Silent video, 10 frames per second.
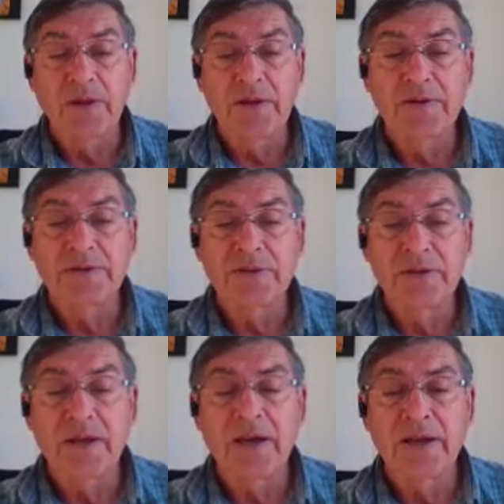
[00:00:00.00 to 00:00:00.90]
is
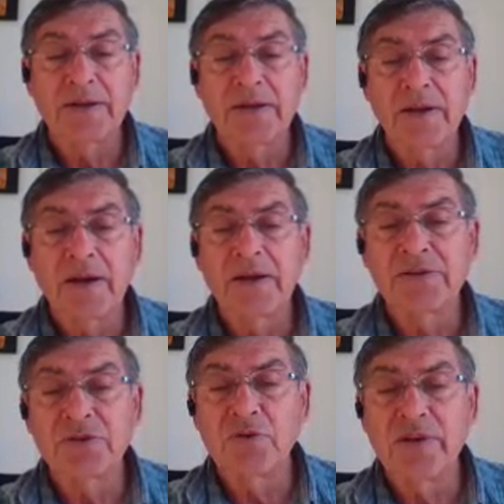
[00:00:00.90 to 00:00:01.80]
that
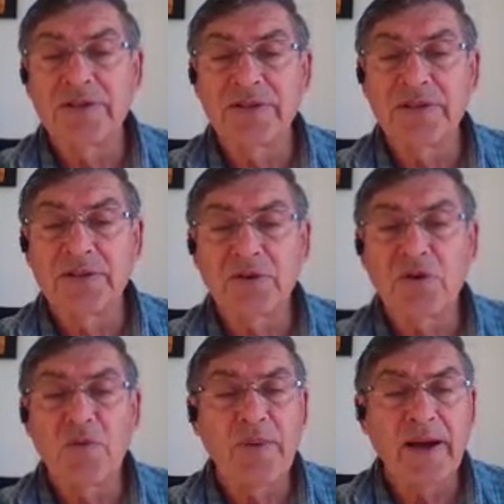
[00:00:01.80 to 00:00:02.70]
it's too easy to
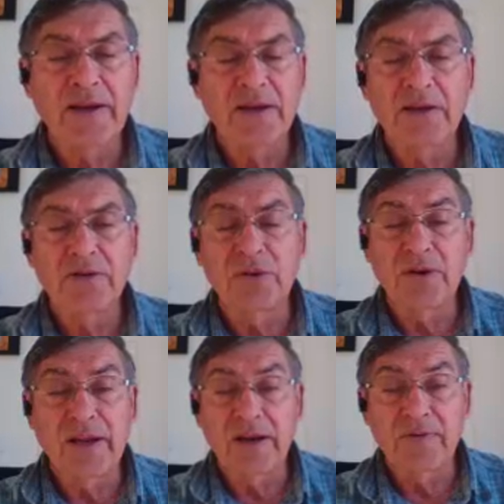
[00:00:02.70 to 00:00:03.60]
go back into
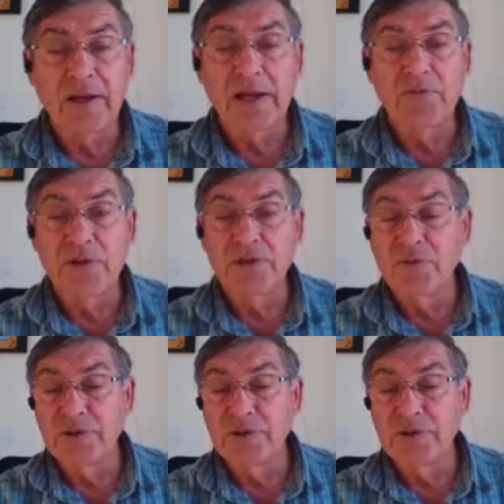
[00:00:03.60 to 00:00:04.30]
their native language,